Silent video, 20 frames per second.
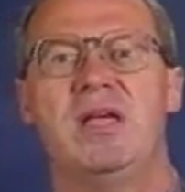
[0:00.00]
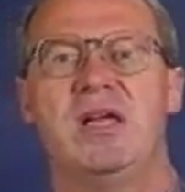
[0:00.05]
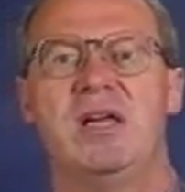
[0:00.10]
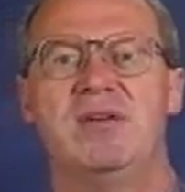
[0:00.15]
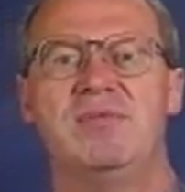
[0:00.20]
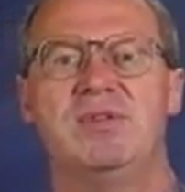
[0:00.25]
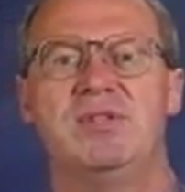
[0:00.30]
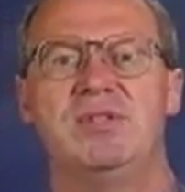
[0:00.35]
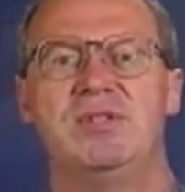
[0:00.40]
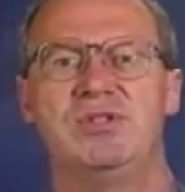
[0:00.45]

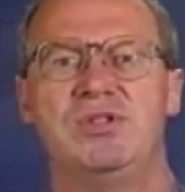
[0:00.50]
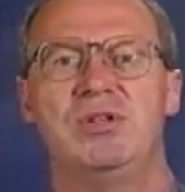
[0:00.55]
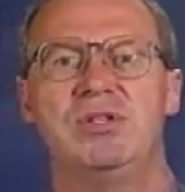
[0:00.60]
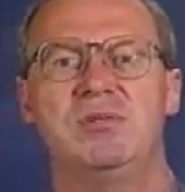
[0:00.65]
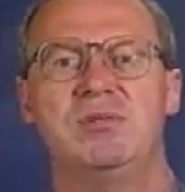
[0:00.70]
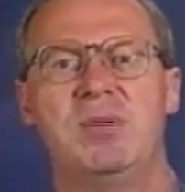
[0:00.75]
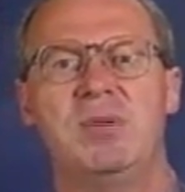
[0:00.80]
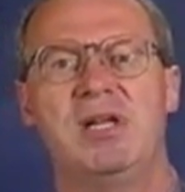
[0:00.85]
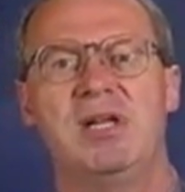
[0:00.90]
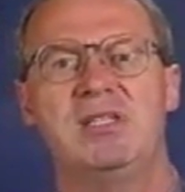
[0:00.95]
of
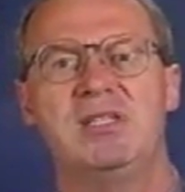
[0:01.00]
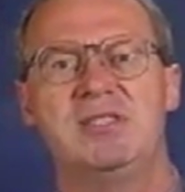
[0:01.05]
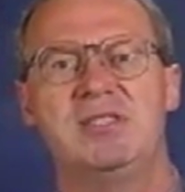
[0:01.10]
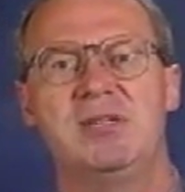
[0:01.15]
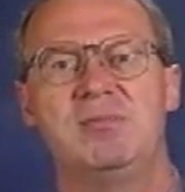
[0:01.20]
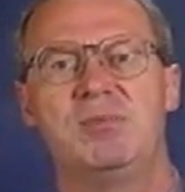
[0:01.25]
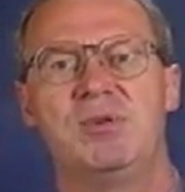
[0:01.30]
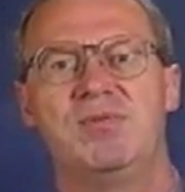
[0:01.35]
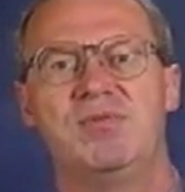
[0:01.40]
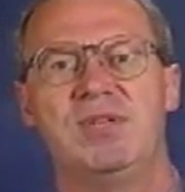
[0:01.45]
insurance
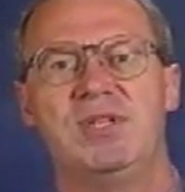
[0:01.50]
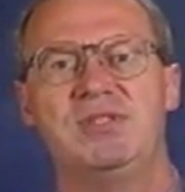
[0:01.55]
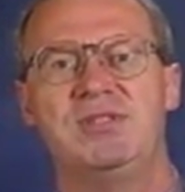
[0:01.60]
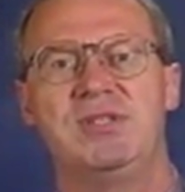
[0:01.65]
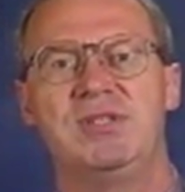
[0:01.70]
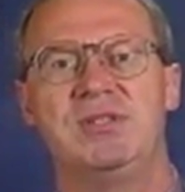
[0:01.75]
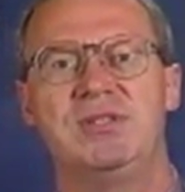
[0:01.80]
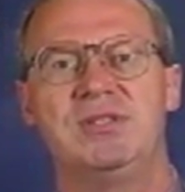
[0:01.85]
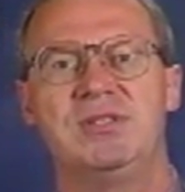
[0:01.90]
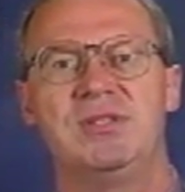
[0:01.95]
policy
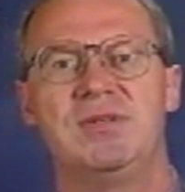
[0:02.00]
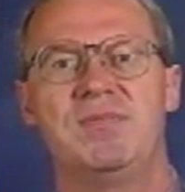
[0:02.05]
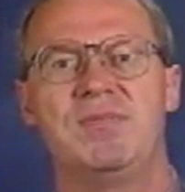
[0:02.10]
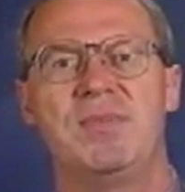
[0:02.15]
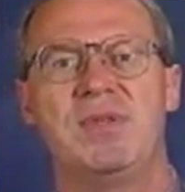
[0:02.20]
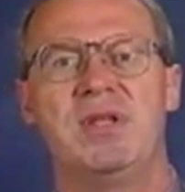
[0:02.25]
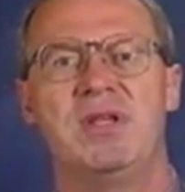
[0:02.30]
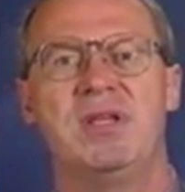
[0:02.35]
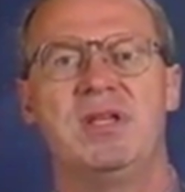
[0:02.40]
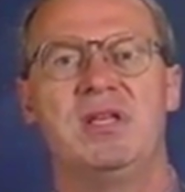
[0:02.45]
provisions,
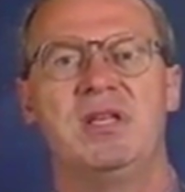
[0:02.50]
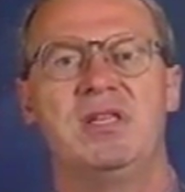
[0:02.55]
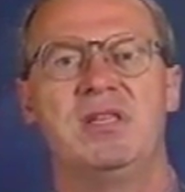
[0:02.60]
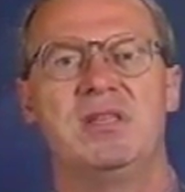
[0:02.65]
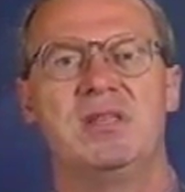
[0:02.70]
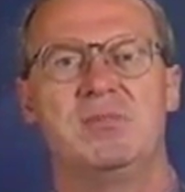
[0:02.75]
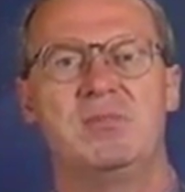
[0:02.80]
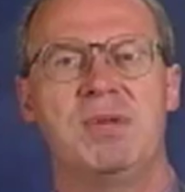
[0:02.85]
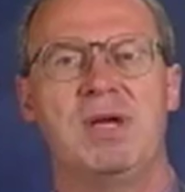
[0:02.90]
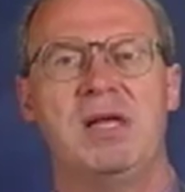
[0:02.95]

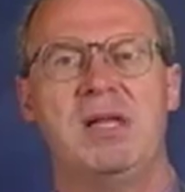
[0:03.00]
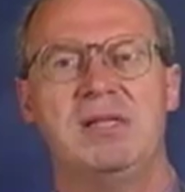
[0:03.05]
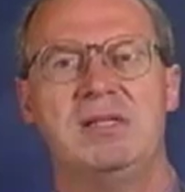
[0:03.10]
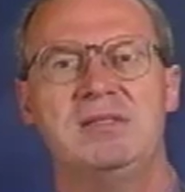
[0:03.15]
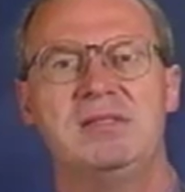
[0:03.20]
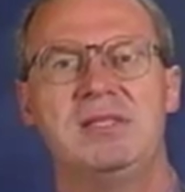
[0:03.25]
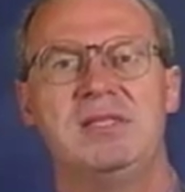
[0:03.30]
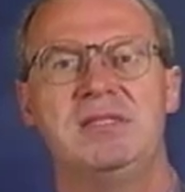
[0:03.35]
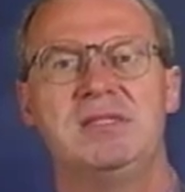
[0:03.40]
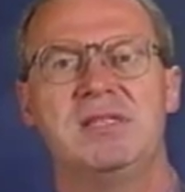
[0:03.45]
the
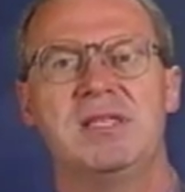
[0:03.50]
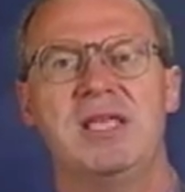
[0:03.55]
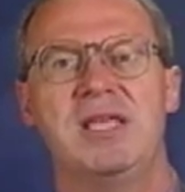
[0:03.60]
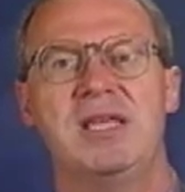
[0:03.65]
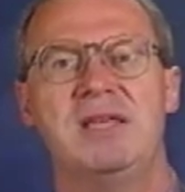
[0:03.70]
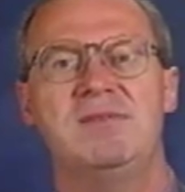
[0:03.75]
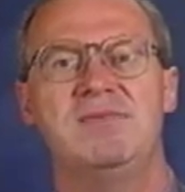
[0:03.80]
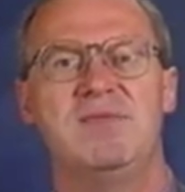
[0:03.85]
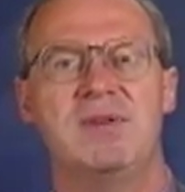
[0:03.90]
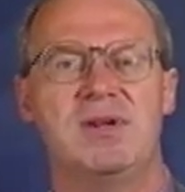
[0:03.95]
policies
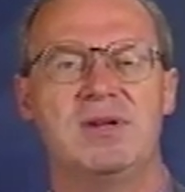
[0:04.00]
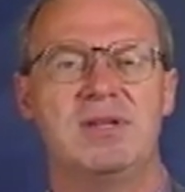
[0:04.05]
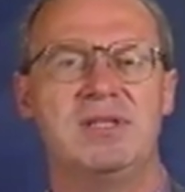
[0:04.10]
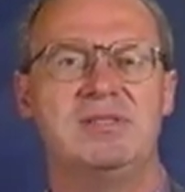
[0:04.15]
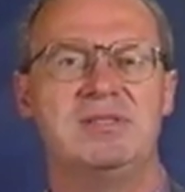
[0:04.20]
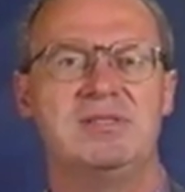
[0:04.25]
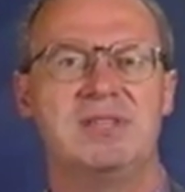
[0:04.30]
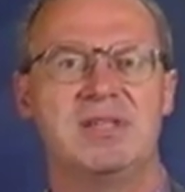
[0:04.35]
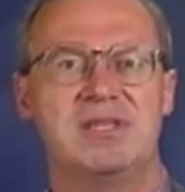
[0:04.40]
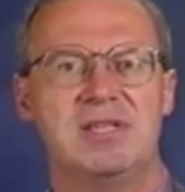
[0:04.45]
can vary
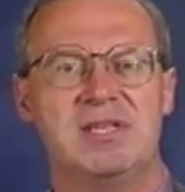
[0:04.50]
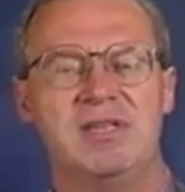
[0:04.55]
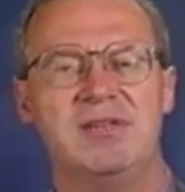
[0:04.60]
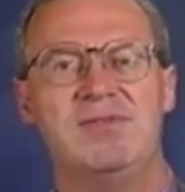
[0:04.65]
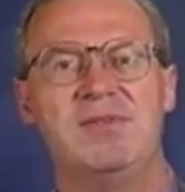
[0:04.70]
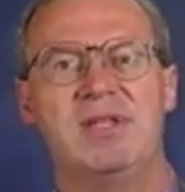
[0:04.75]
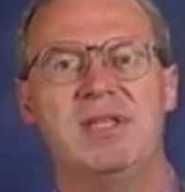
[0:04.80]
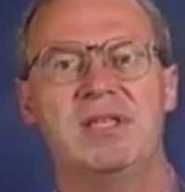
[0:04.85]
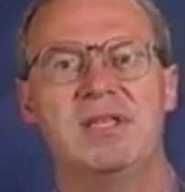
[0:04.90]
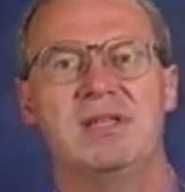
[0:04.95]

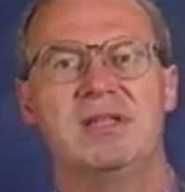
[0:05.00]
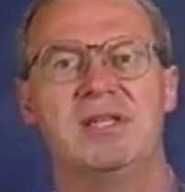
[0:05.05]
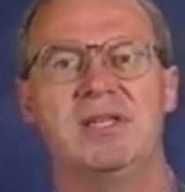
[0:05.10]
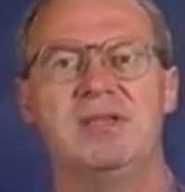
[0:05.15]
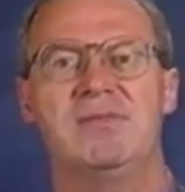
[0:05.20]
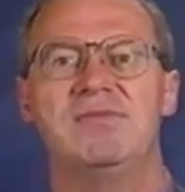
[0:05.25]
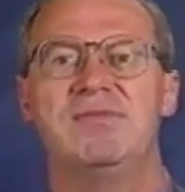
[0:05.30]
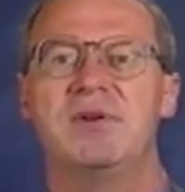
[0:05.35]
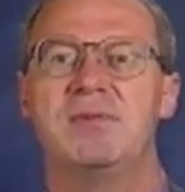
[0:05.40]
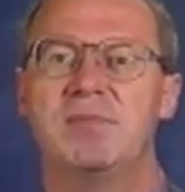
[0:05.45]

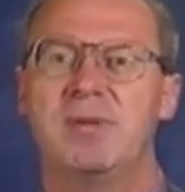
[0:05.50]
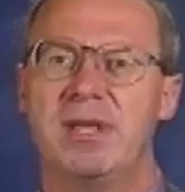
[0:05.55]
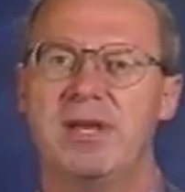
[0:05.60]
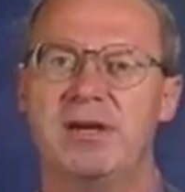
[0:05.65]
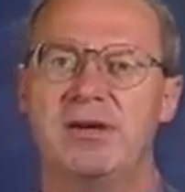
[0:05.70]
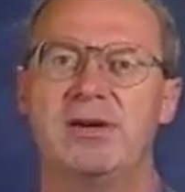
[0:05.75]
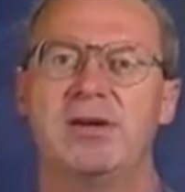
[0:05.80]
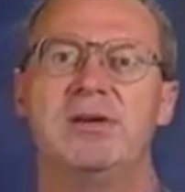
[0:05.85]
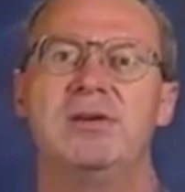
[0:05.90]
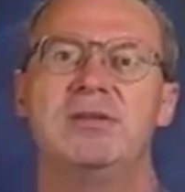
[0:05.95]
significantly from
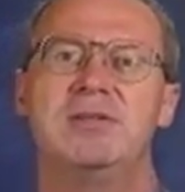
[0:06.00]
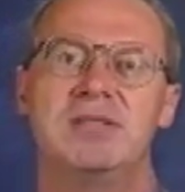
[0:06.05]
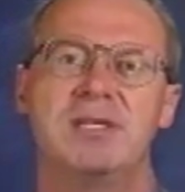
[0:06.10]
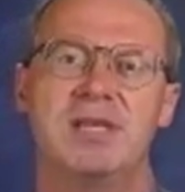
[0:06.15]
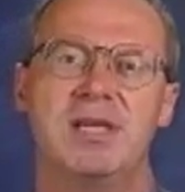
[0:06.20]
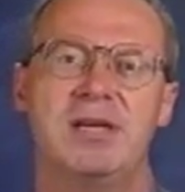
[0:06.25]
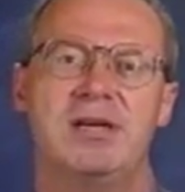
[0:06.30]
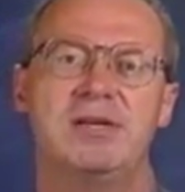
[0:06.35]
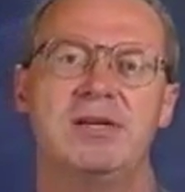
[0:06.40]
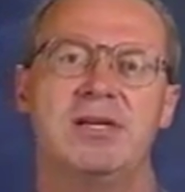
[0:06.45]
carrier to
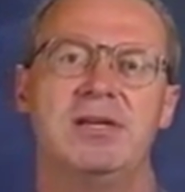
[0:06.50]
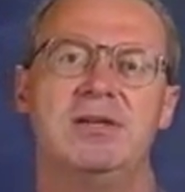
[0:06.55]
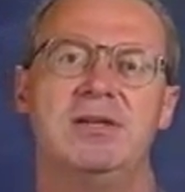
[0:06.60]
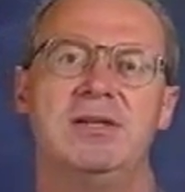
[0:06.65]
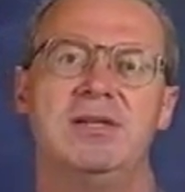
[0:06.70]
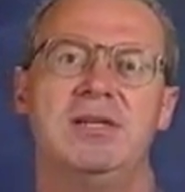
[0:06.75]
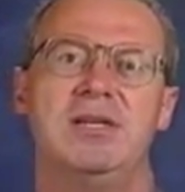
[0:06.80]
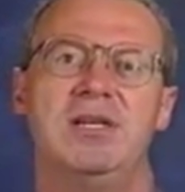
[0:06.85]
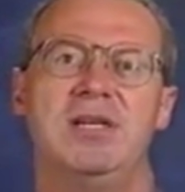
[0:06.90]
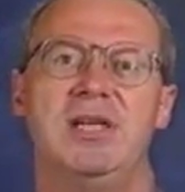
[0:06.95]
carrier
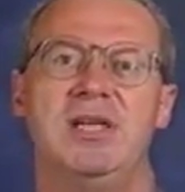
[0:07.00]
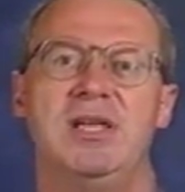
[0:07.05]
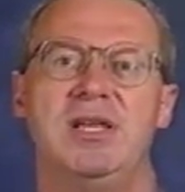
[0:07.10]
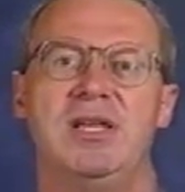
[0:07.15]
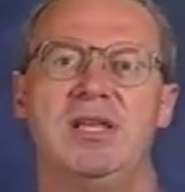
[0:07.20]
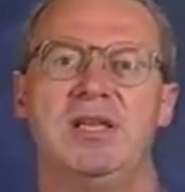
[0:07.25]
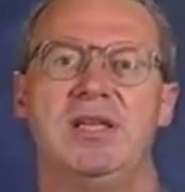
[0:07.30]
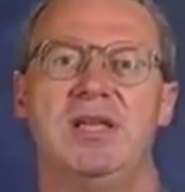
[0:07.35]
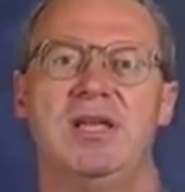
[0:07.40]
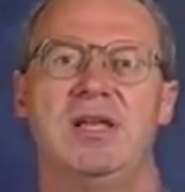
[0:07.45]

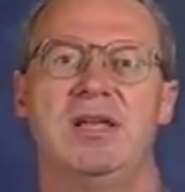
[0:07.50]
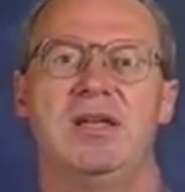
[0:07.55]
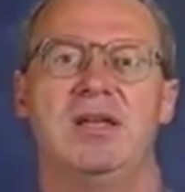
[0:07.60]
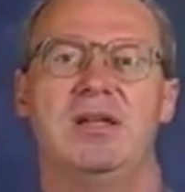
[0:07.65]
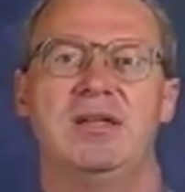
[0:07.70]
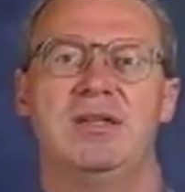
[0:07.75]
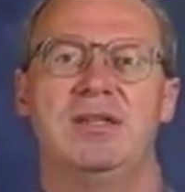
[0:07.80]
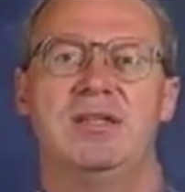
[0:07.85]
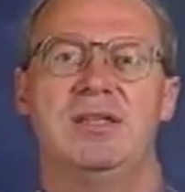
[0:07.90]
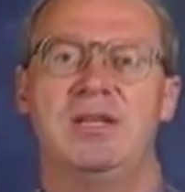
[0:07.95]

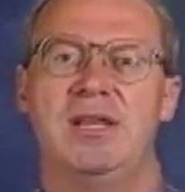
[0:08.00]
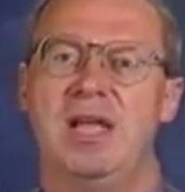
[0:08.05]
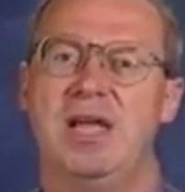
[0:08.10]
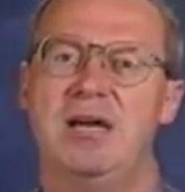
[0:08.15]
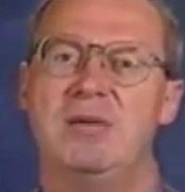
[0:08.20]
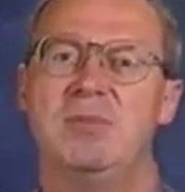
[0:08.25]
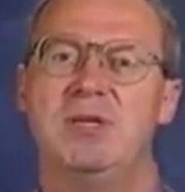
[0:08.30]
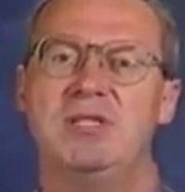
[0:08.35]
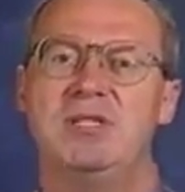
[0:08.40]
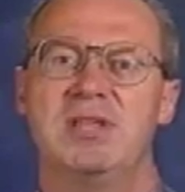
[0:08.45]
in
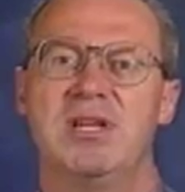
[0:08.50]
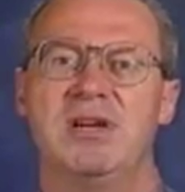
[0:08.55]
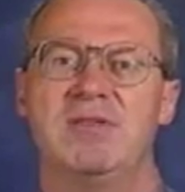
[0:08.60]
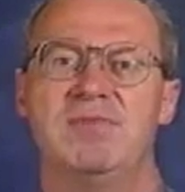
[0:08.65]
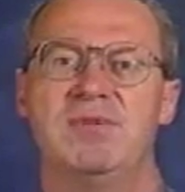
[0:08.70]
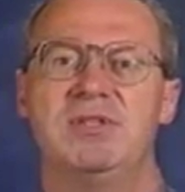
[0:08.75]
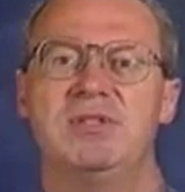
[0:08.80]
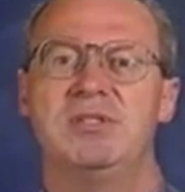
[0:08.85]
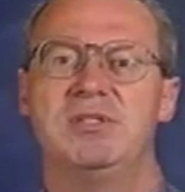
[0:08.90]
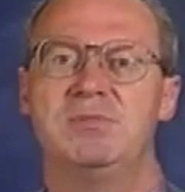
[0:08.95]
how much
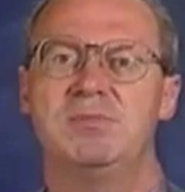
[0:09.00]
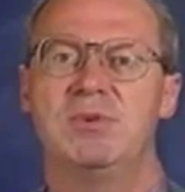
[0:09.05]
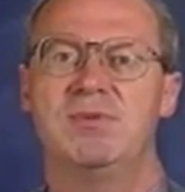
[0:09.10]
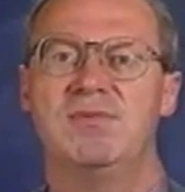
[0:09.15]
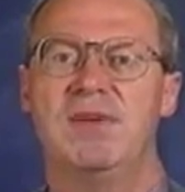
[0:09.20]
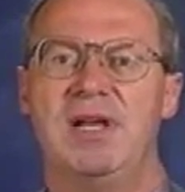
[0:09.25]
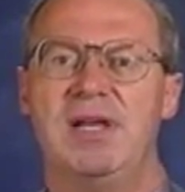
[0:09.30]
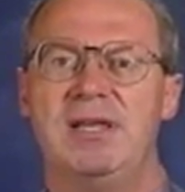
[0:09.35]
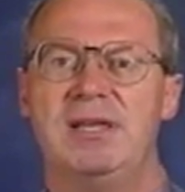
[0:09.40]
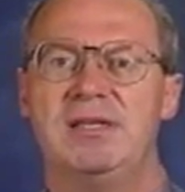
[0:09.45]
coverage is
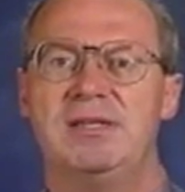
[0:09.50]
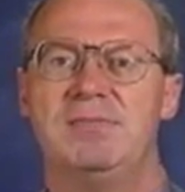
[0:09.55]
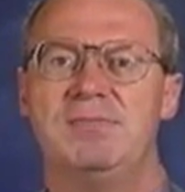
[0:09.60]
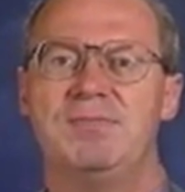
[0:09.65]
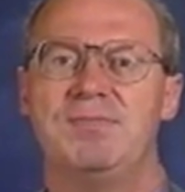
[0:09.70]
provided.